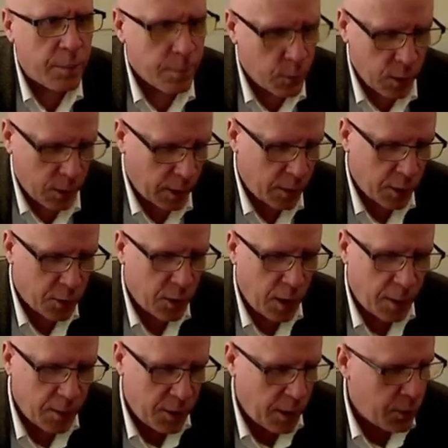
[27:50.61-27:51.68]
Oh, I just
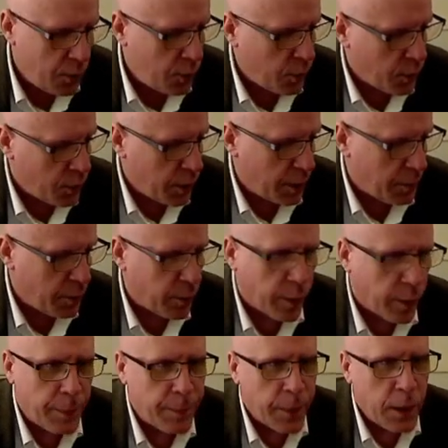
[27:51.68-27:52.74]
said 2 and typed 3.
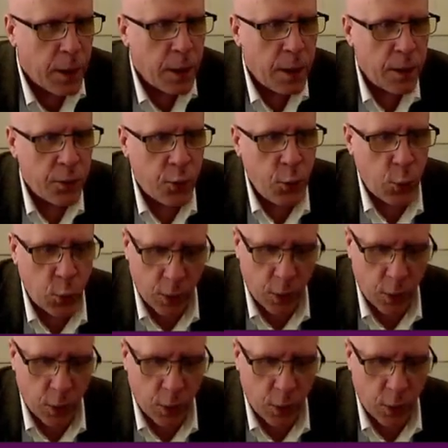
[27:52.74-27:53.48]
2.